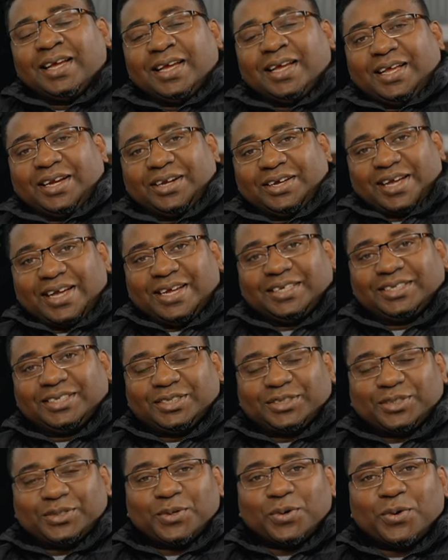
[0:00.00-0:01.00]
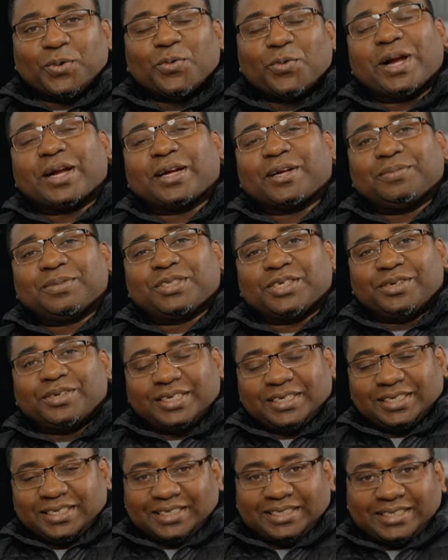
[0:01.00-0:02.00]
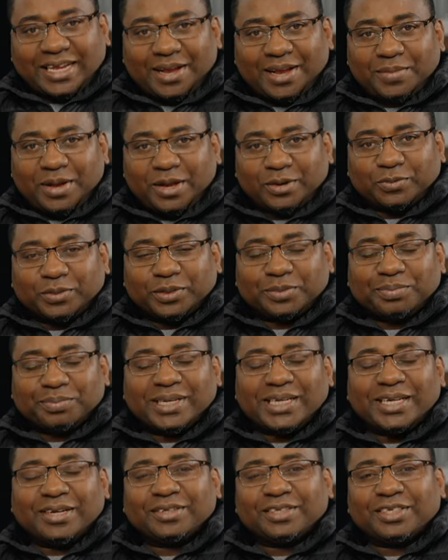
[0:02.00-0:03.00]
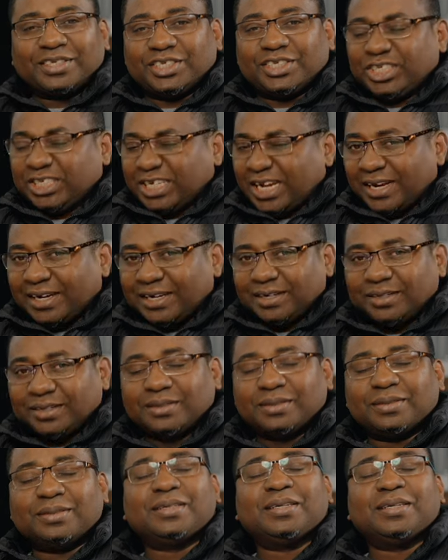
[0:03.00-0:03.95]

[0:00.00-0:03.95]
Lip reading: Hello guys, welcome to another time out with me on the channel.